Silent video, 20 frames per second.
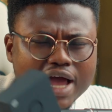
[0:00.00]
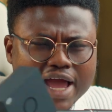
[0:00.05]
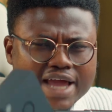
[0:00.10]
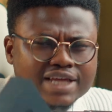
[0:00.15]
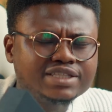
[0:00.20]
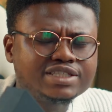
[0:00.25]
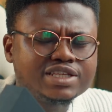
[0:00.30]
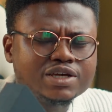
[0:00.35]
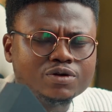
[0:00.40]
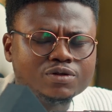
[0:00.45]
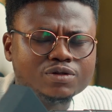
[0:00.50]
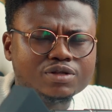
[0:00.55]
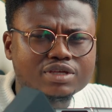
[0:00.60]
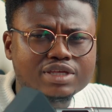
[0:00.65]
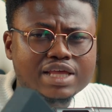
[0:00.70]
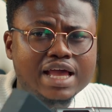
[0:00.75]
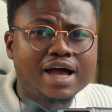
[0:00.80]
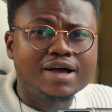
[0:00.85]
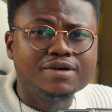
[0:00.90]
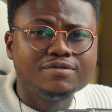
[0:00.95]
itel,
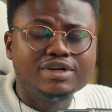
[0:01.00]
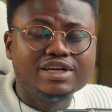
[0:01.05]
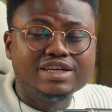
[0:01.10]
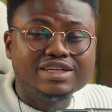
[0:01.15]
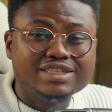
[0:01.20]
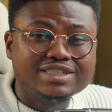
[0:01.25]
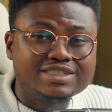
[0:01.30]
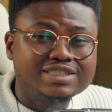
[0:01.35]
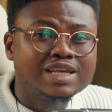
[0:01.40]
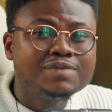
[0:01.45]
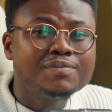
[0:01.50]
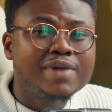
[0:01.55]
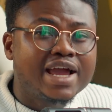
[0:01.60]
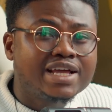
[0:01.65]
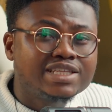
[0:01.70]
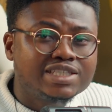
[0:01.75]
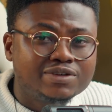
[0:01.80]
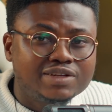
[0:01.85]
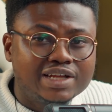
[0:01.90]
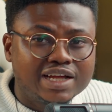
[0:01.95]
yeah, the same
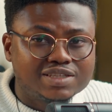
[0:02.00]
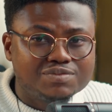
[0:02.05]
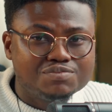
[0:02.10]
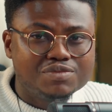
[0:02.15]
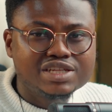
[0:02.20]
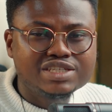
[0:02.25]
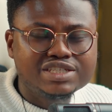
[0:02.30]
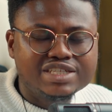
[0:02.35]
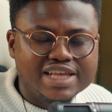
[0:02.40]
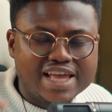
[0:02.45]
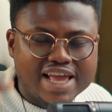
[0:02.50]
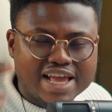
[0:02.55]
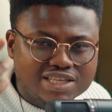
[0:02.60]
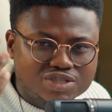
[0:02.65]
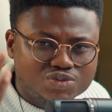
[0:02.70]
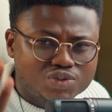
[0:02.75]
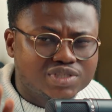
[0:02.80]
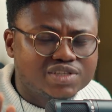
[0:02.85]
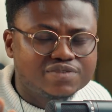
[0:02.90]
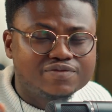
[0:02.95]
itel that made the
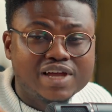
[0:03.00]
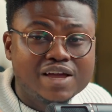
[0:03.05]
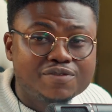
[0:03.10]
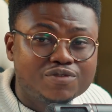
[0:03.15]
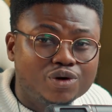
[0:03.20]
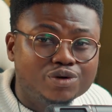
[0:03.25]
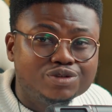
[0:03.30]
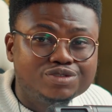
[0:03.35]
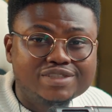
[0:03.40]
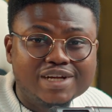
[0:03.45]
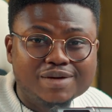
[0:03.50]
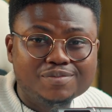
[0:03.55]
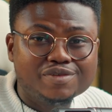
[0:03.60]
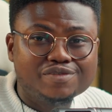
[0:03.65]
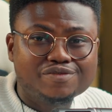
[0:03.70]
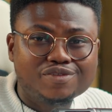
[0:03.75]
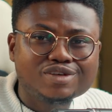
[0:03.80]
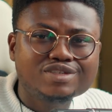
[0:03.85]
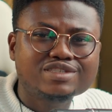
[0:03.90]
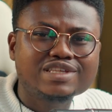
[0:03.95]
S25 Ultra
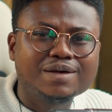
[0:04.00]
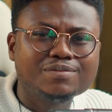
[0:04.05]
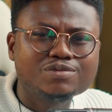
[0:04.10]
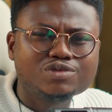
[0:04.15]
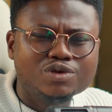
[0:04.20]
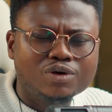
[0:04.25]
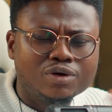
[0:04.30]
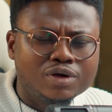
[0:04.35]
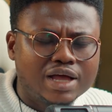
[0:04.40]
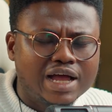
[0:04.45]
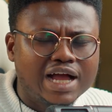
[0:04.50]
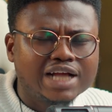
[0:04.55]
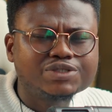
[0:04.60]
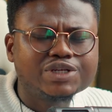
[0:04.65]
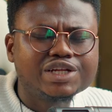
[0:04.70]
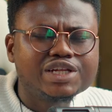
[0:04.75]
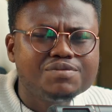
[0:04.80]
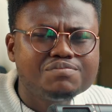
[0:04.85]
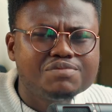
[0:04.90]
before Samsung actually